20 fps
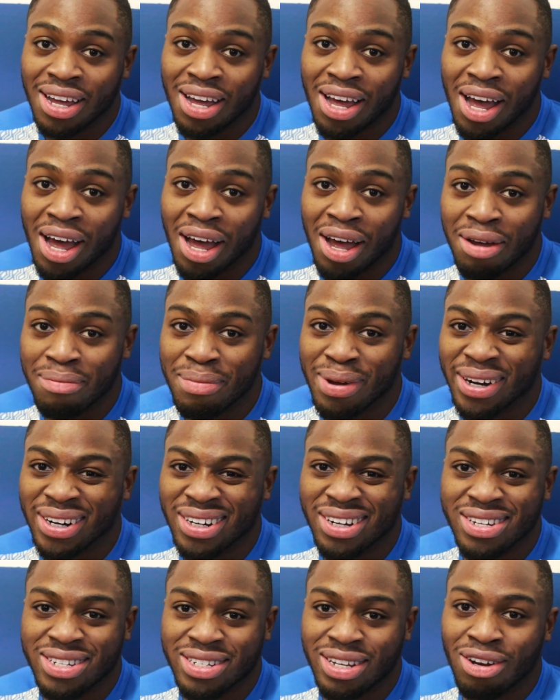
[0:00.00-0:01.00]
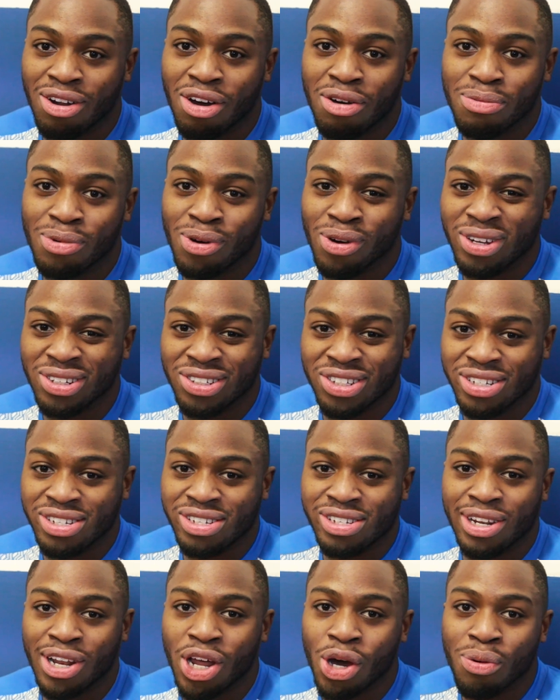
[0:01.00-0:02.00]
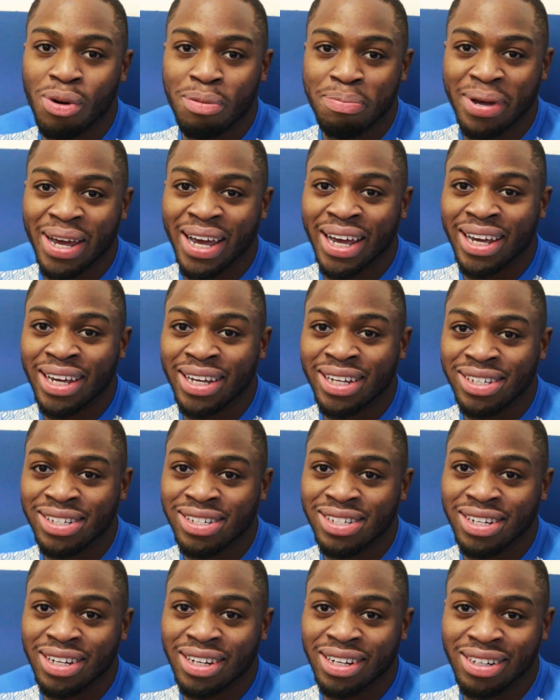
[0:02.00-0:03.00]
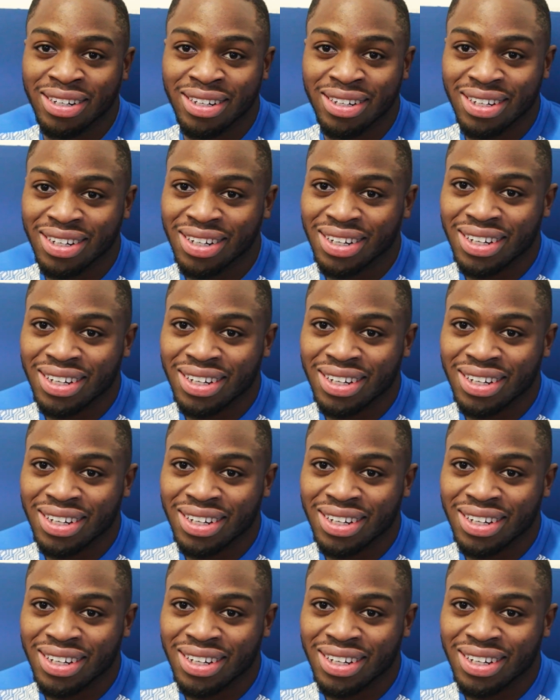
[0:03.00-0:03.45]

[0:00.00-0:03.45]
America is a lot more just slower paced, and